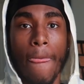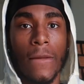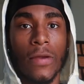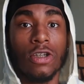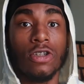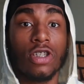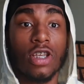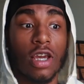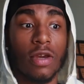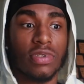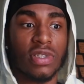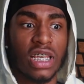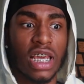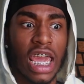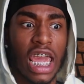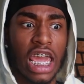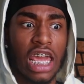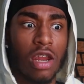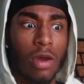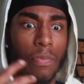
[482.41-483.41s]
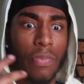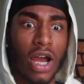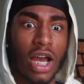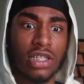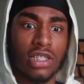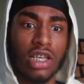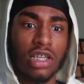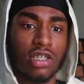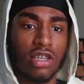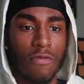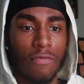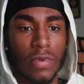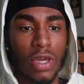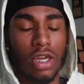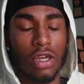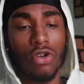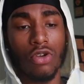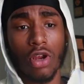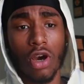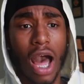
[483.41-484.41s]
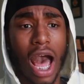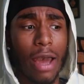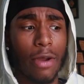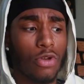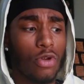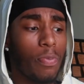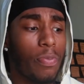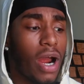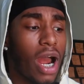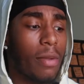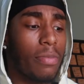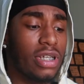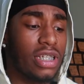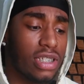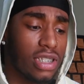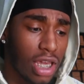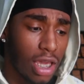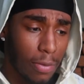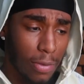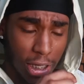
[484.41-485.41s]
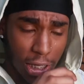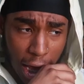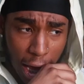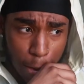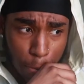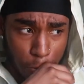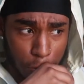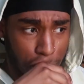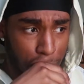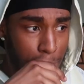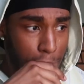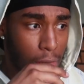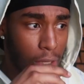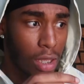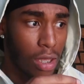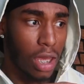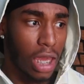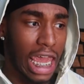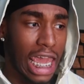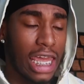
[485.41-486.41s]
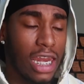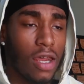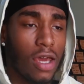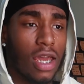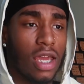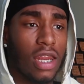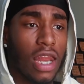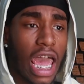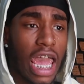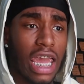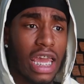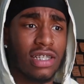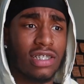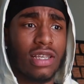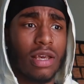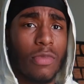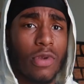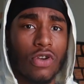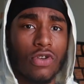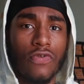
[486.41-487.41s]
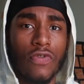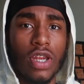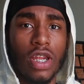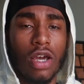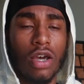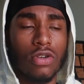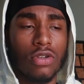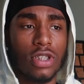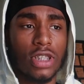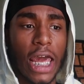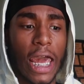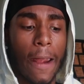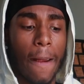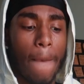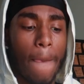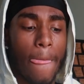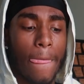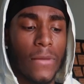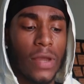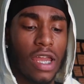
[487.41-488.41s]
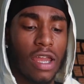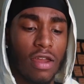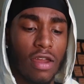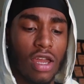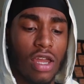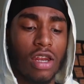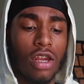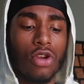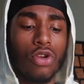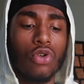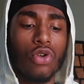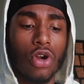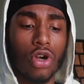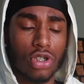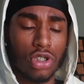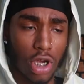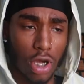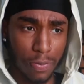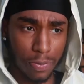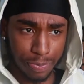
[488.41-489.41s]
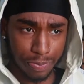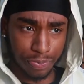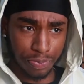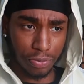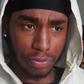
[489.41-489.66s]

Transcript: You see what I'm saying? In the process of me, you know, I you probably see me like in, in like in some of those videos, like in, in the New York jump.